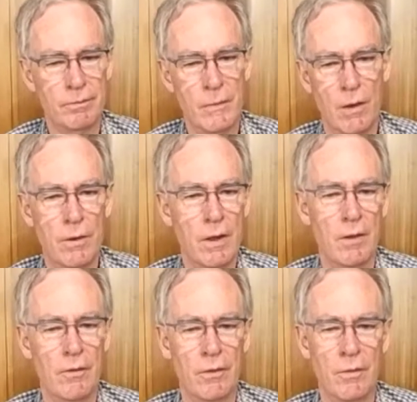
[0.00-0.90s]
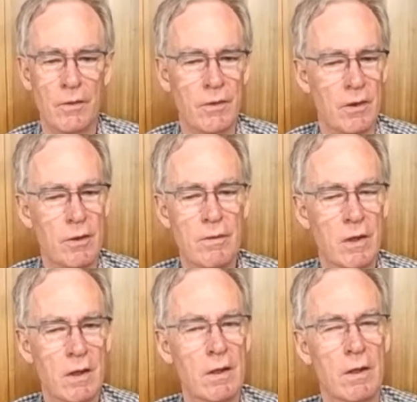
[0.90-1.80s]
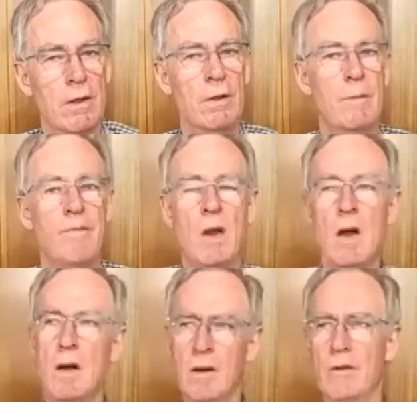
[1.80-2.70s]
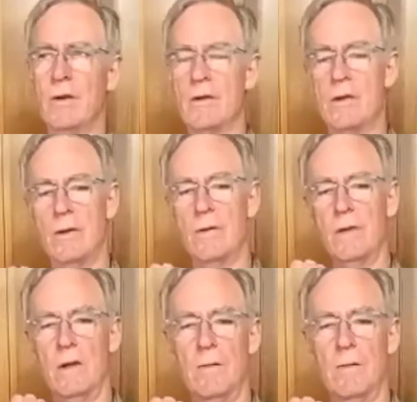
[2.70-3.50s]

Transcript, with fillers: Who knows? It's a new vineyard and a new, not such a new vineyard,